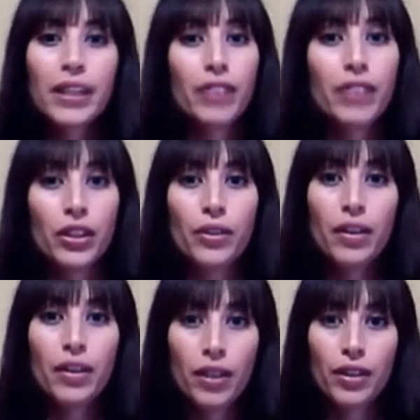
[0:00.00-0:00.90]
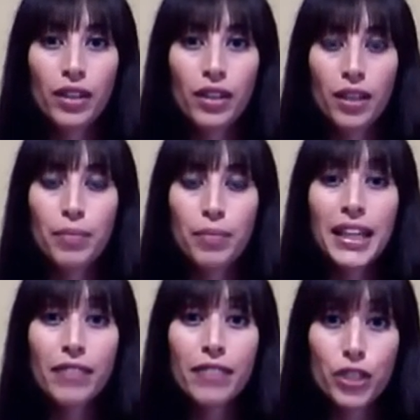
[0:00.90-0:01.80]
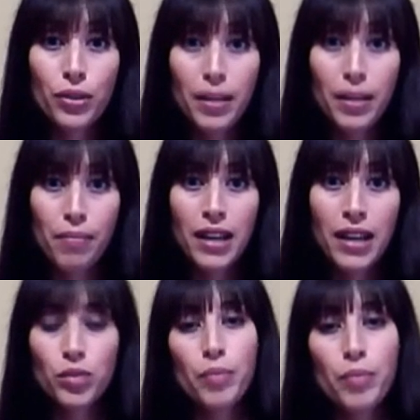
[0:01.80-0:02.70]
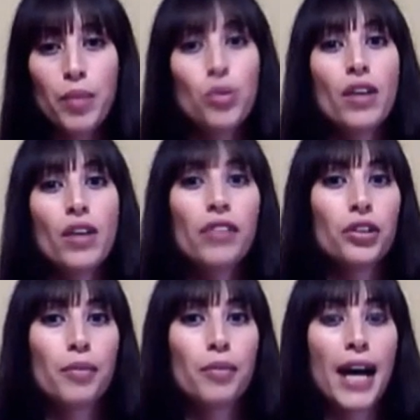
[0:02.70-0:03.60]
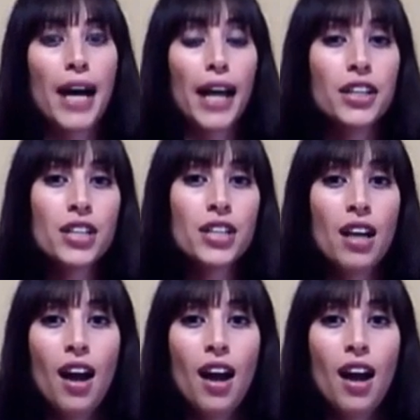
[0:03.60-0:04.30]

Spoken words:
giving you a big visual impact when people arrive on your page.